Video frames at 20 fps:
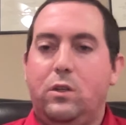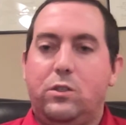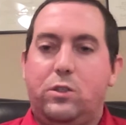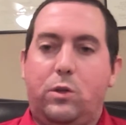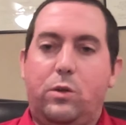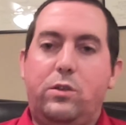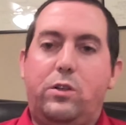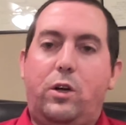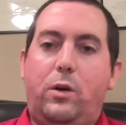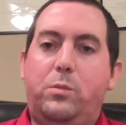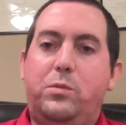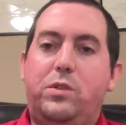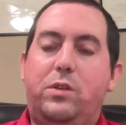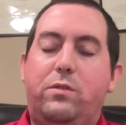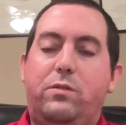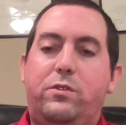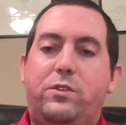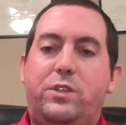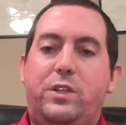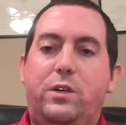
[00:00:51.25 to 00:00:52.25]
So, in terms
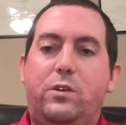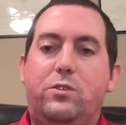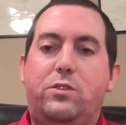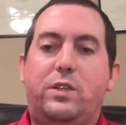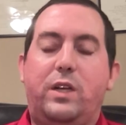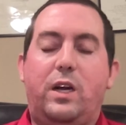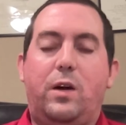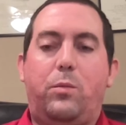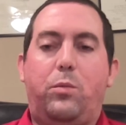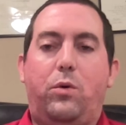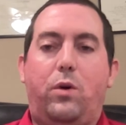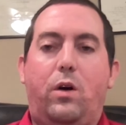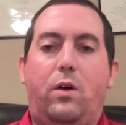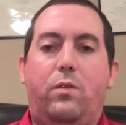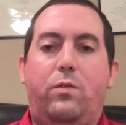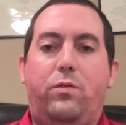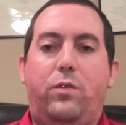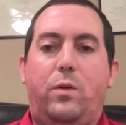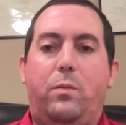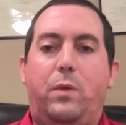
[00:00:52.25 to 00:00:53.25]
of skills that I
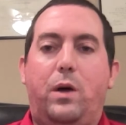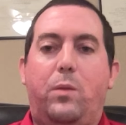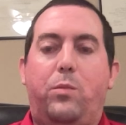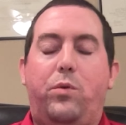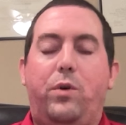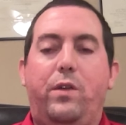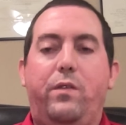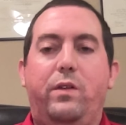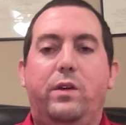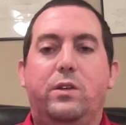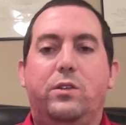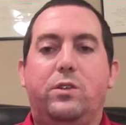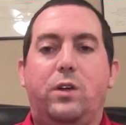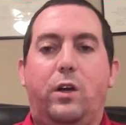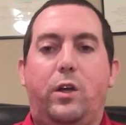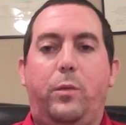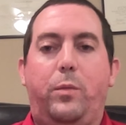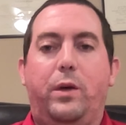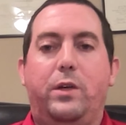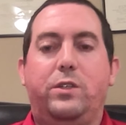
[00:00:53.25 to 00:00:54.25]
brought from my previous
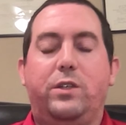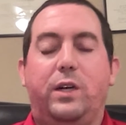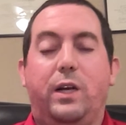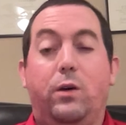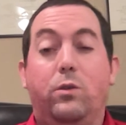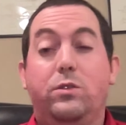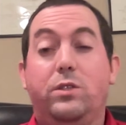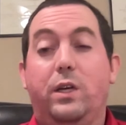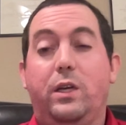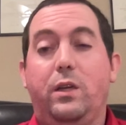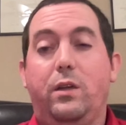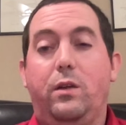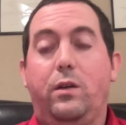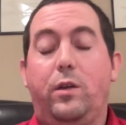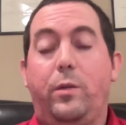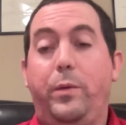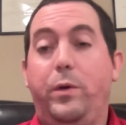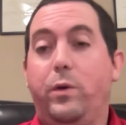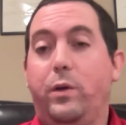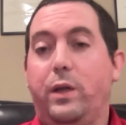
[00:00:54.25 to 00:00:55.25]
occupation, I would say
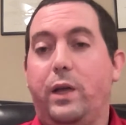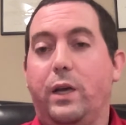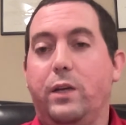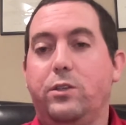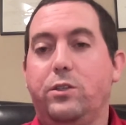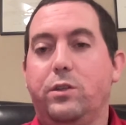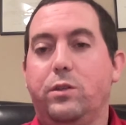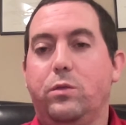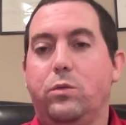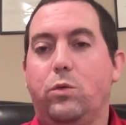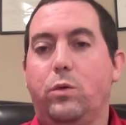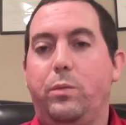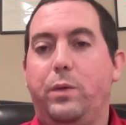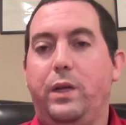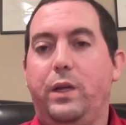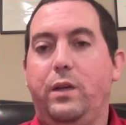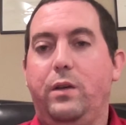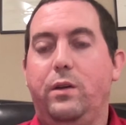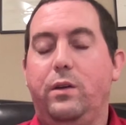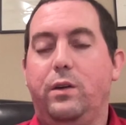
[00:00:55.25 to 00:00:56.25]
communication would
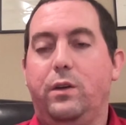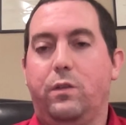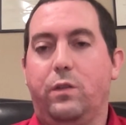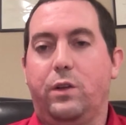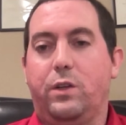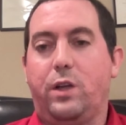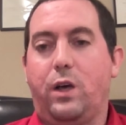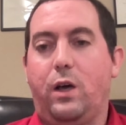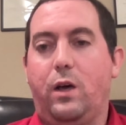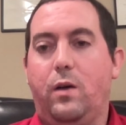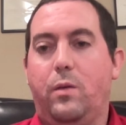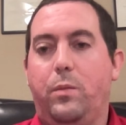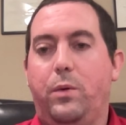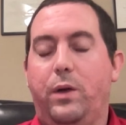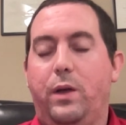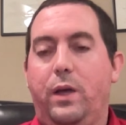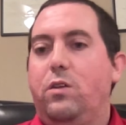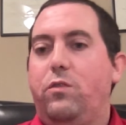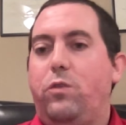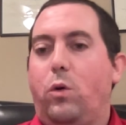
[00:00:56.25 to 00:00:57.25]
be near the
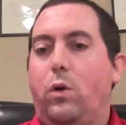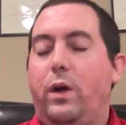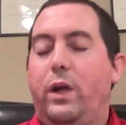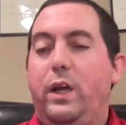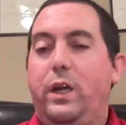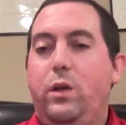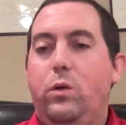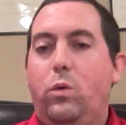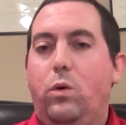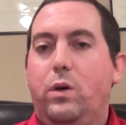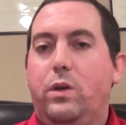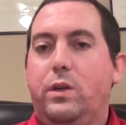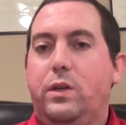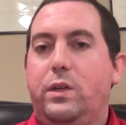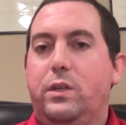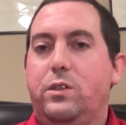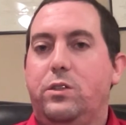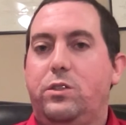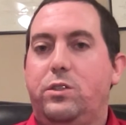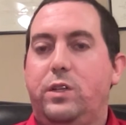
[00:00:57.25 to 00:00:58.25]
top. For anyone
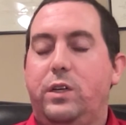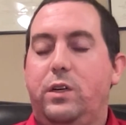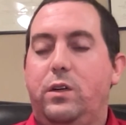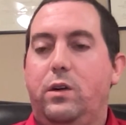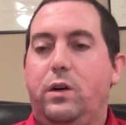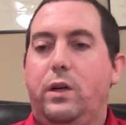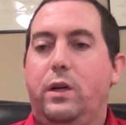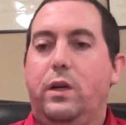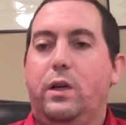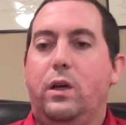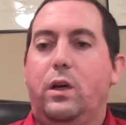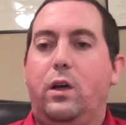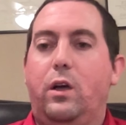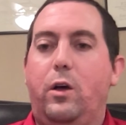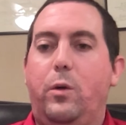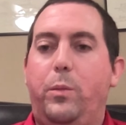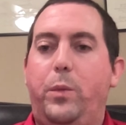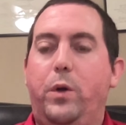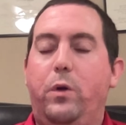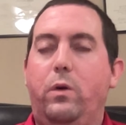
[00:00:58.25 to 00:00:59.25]
considering
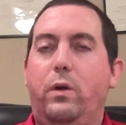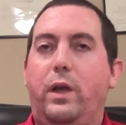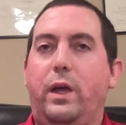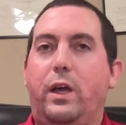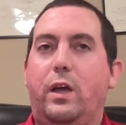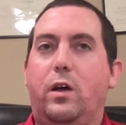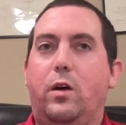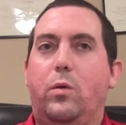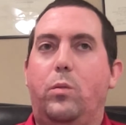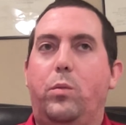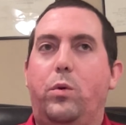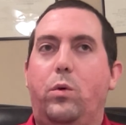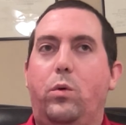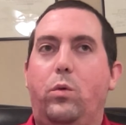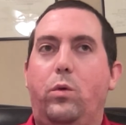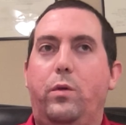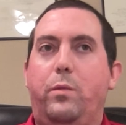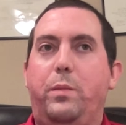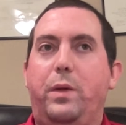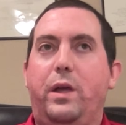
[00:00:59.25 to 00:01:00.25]
a boot camp,
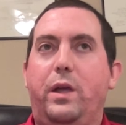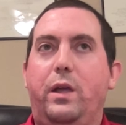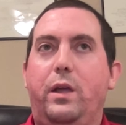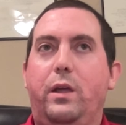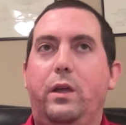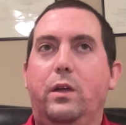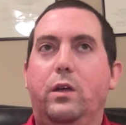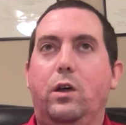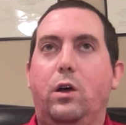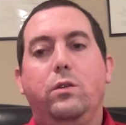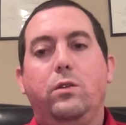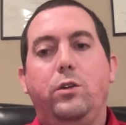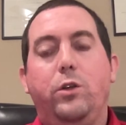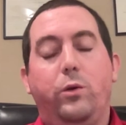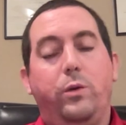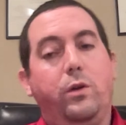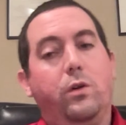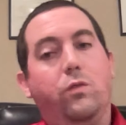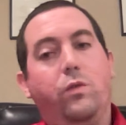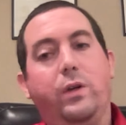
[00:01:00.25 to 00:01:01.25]
would be
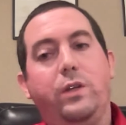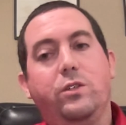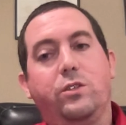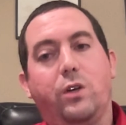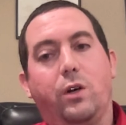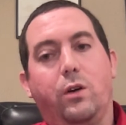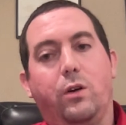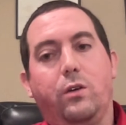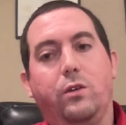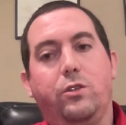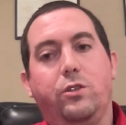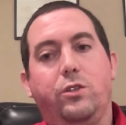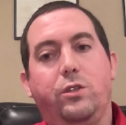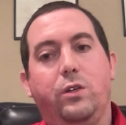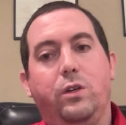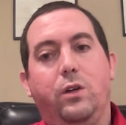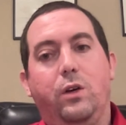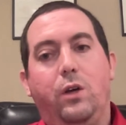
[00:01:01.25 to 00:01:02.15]
do your research.